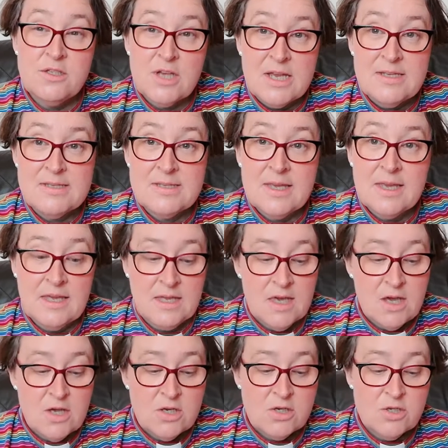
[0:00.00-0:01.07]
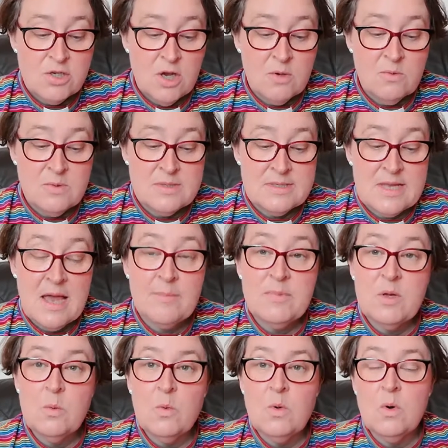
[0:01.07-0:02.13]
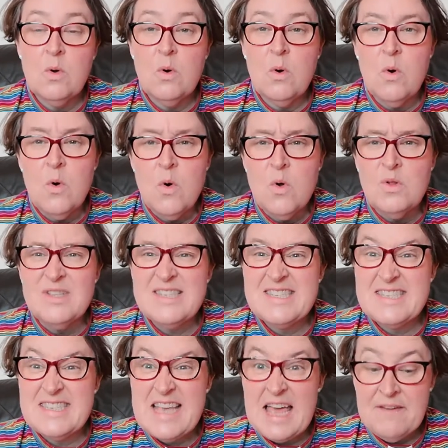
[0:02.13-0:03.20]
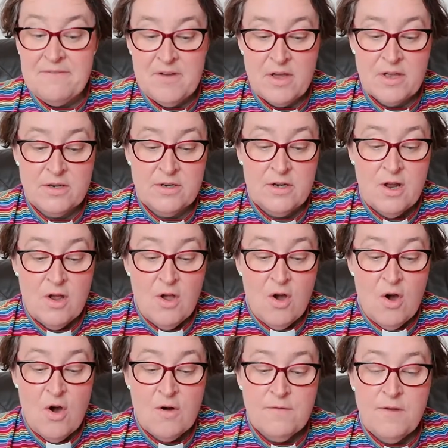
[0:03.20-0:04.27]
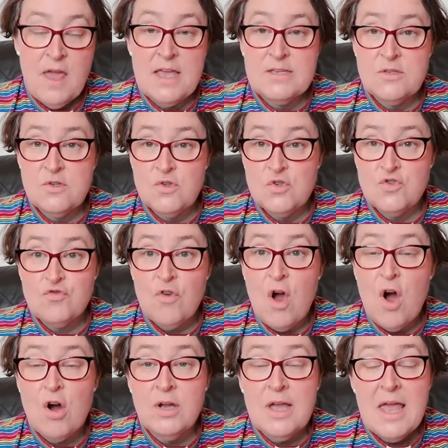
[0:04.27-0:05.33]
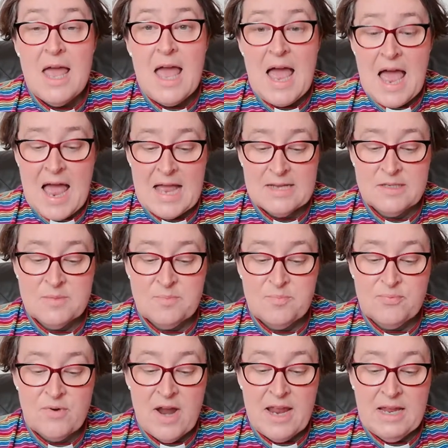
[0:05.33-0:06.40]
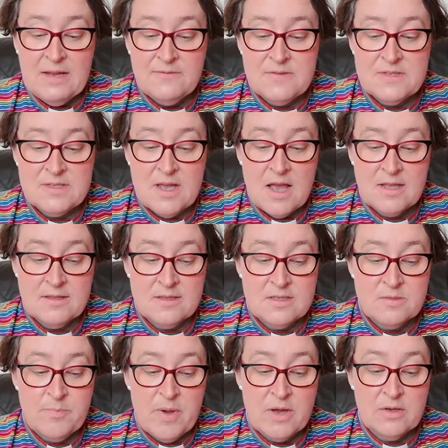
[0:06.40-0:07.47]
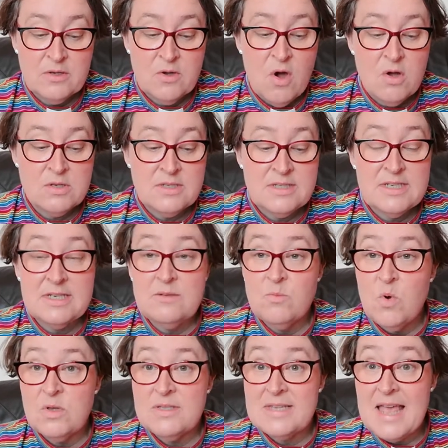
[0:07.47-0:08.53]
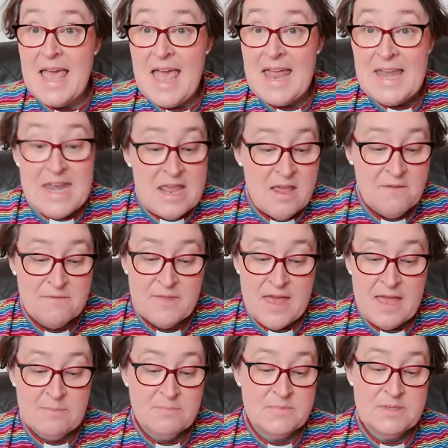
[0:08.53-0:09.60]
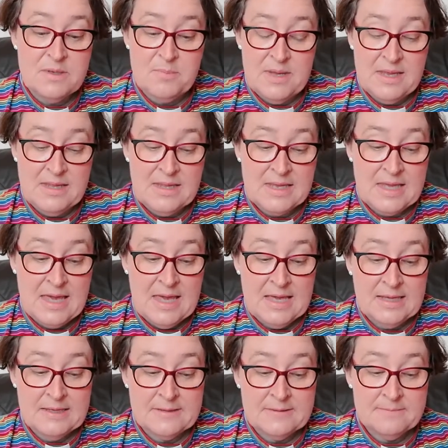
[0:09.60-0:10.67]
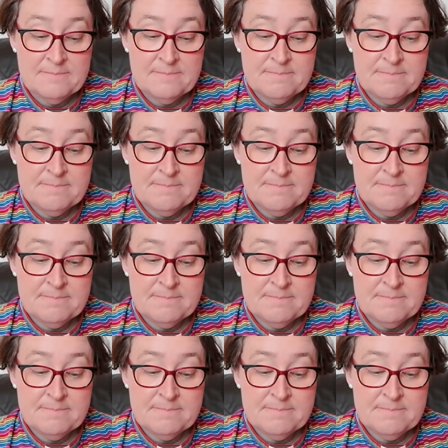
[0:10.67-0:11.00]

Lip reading: Jesse showed Samuel all 7 of his strong and brave sons, but God didn't want any of them to be the king.